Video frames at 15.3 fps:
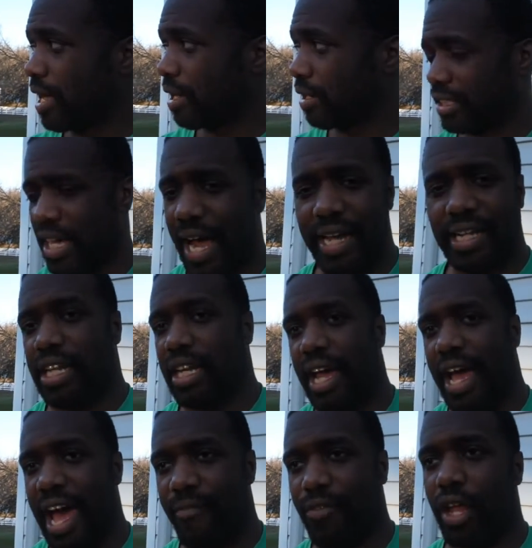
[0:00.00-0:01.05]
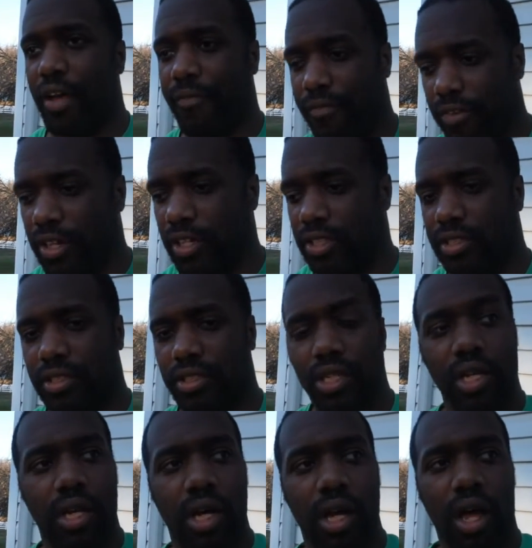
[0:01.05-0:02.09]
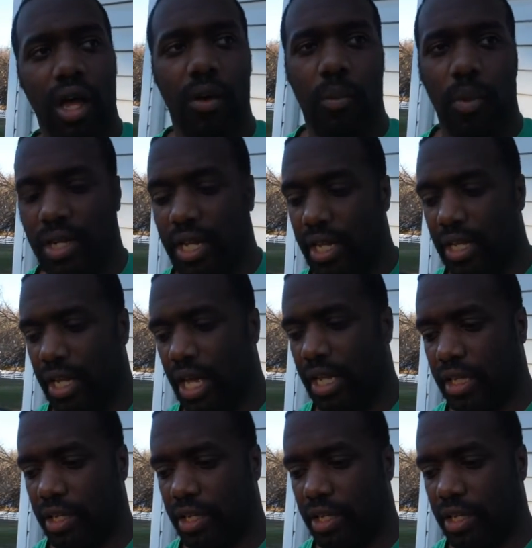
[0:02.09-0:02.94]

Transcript: because I didn't have it at first. But then like,